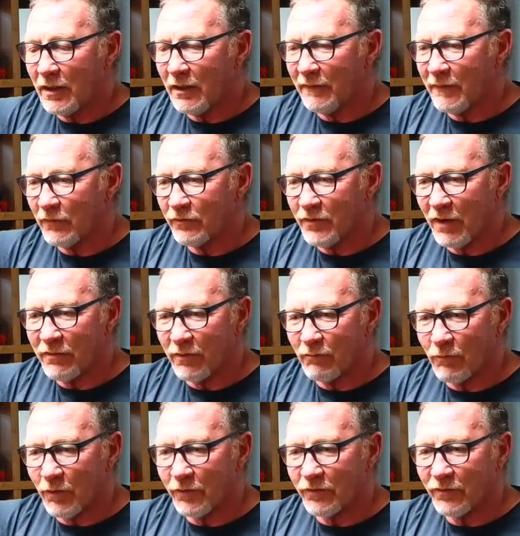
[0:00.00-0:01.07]
There's nothing
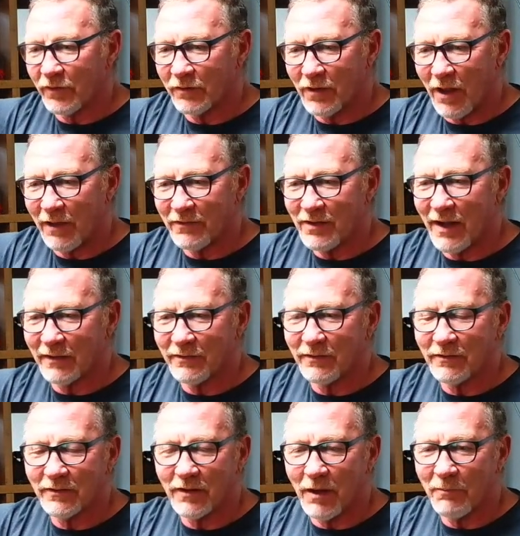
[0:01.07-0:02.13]
worse than contacting
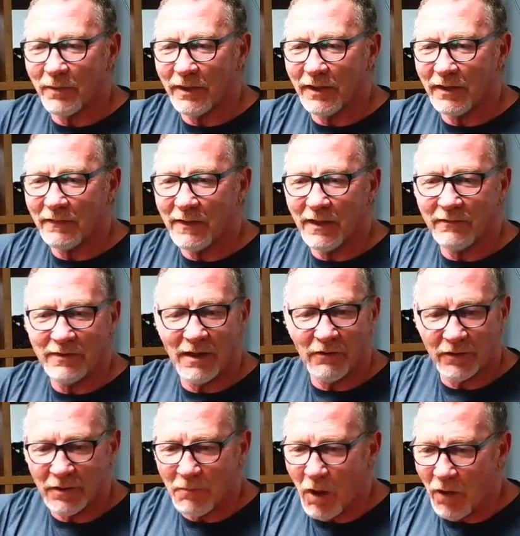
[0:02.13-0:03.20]
a company and then
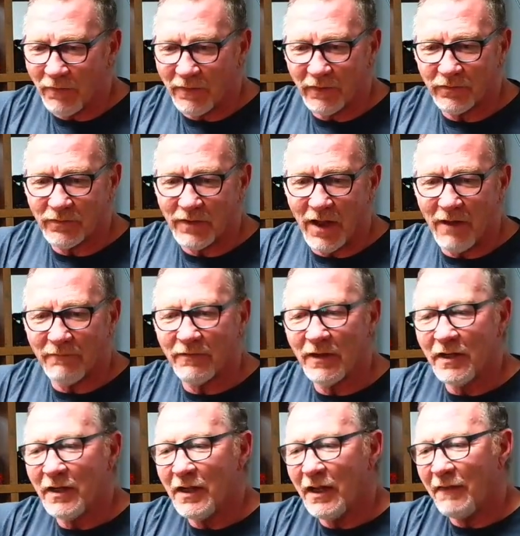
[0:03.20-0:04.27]
telling them all this stuff,
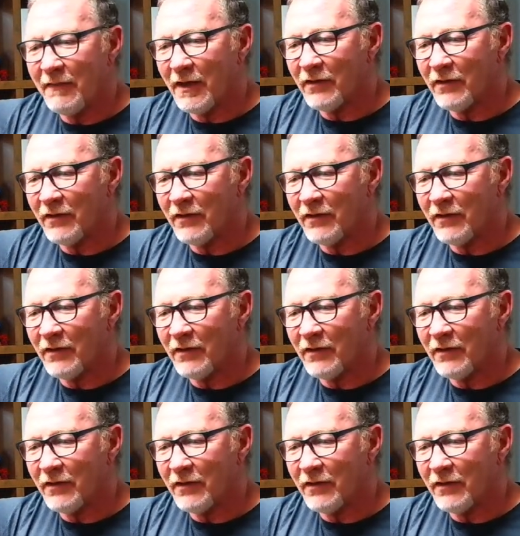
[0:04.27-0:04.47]
and then